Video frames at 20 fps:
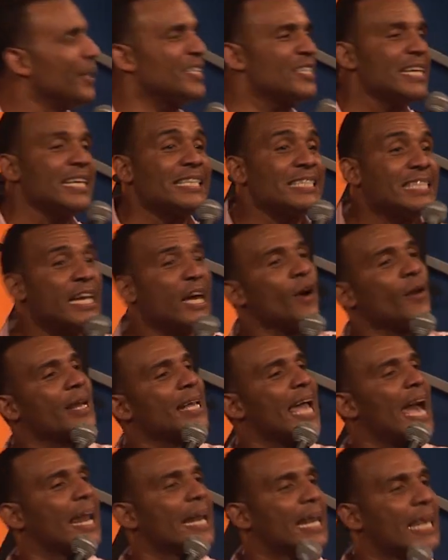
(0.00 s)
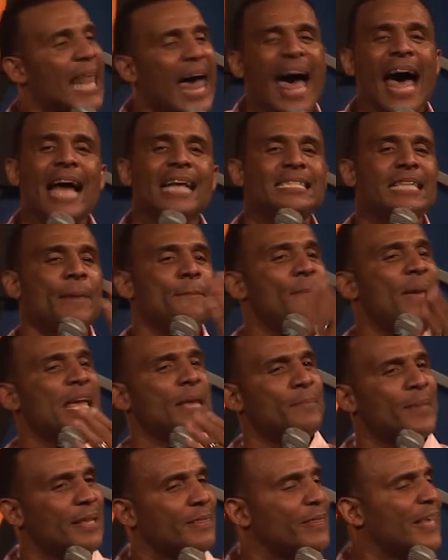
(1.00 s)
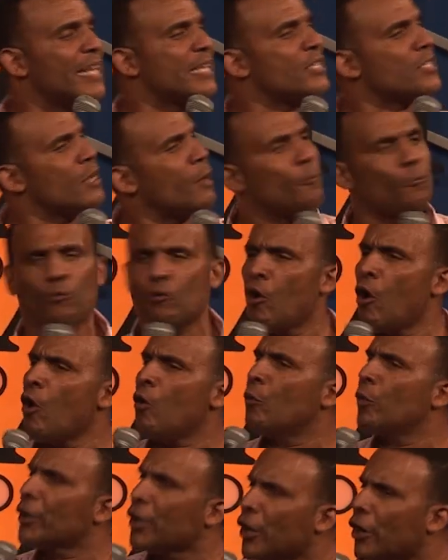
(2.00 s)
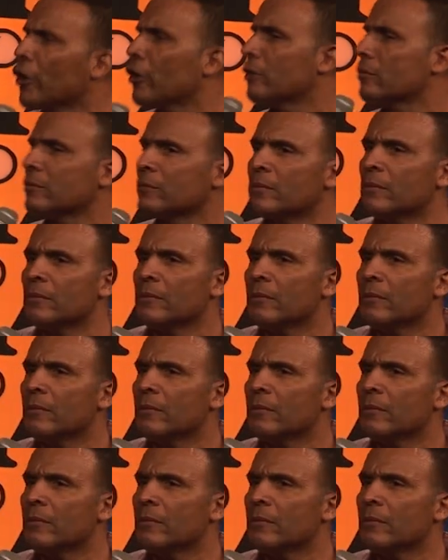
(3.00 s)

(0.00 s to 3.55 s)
But she tell the kind of lies that make me think something wrong with her.